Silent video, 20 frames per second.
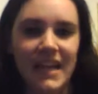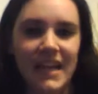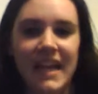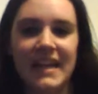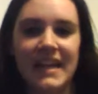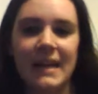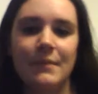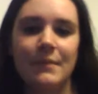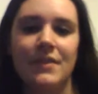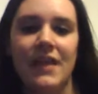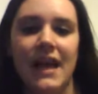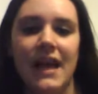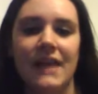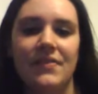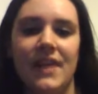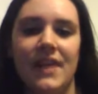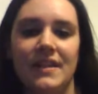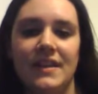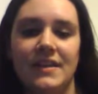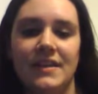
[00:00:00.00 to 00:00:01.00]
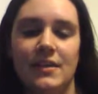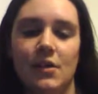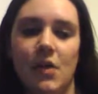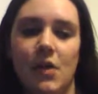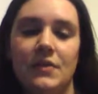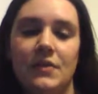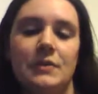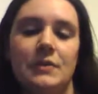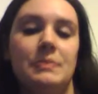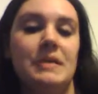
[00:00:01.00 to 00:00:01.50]
and I'm glad that you know
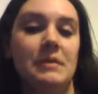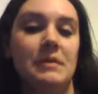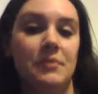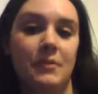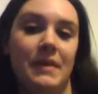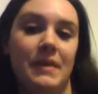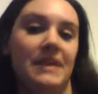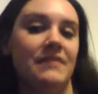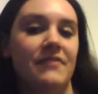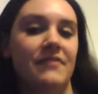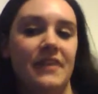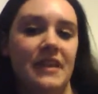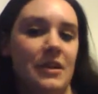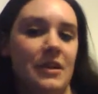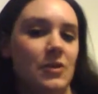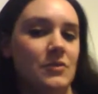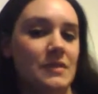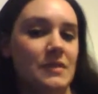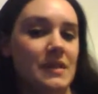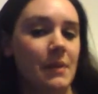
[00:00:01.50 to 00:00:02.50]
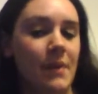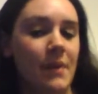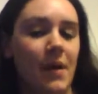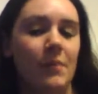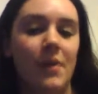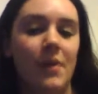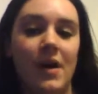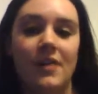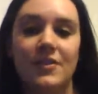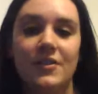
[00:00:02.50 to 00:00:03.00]
other people make videos
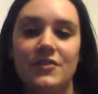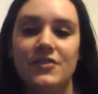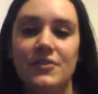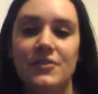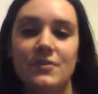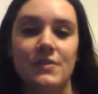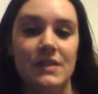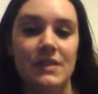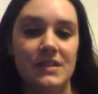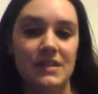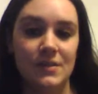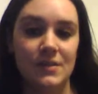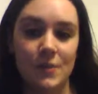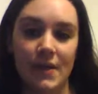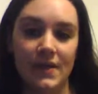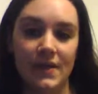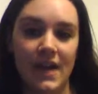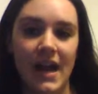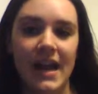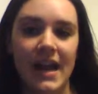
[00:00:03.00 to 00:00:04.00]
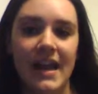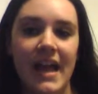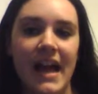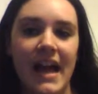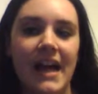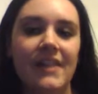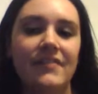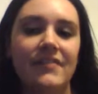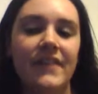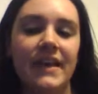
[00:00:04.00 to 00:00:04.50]
about Potter too, and this is what I
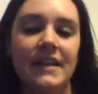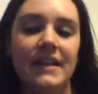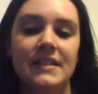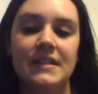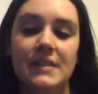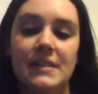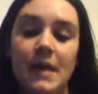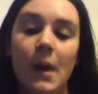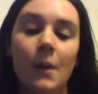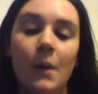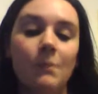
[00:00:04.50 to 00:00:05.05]
have, and because